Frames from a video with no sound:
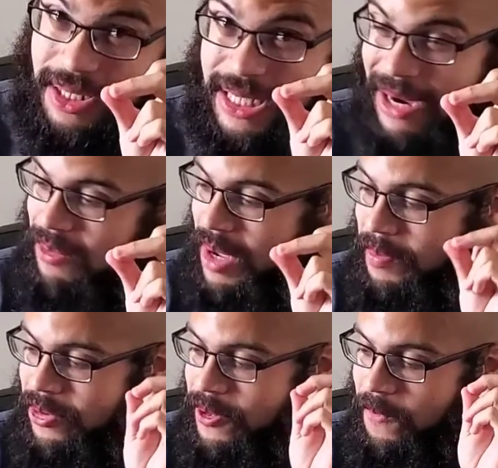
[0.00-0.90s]
as I
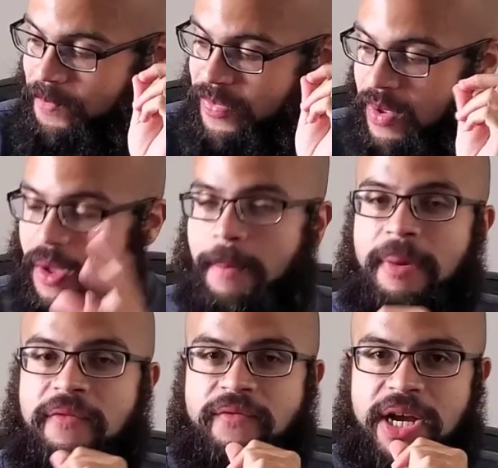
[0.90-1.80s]
remembered,
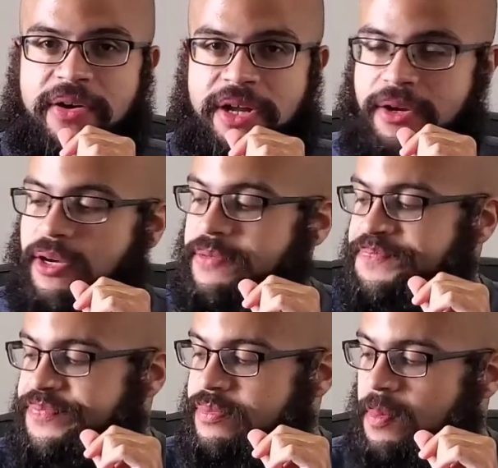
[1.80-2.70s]
but very good.
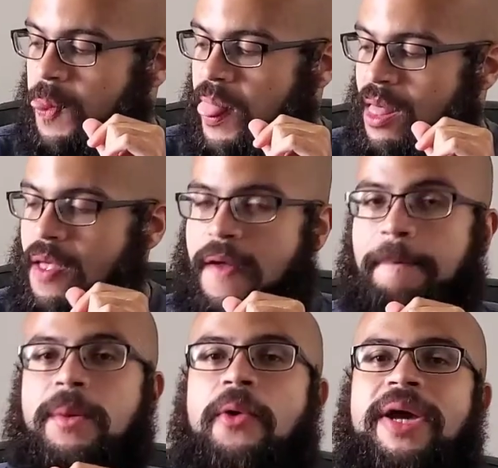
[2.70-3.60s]

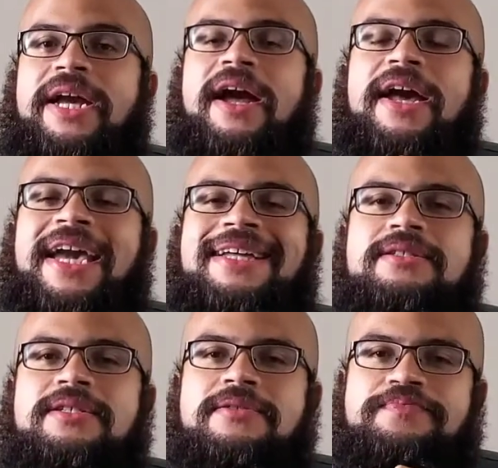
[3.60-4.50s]
Going
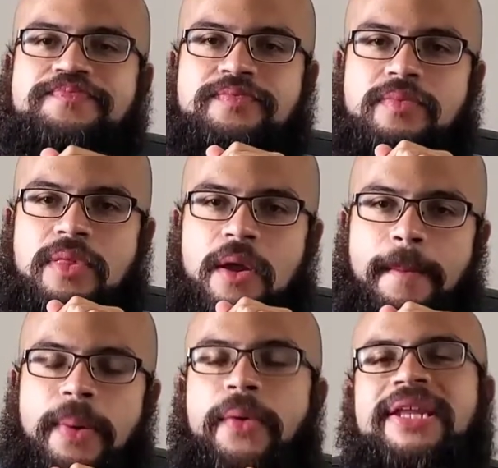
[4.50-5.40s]

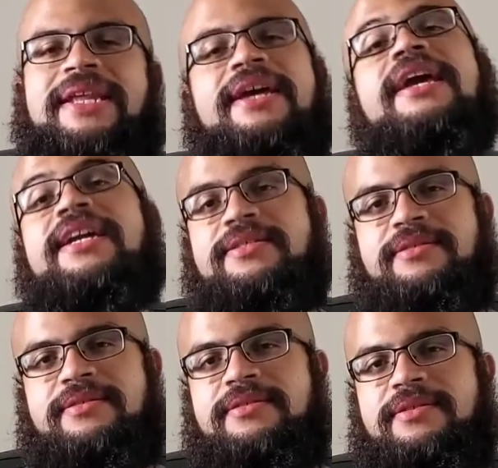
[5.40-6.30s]
8.8
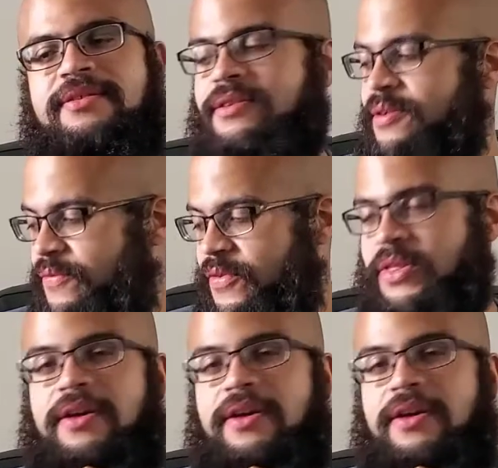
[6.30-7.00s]
for the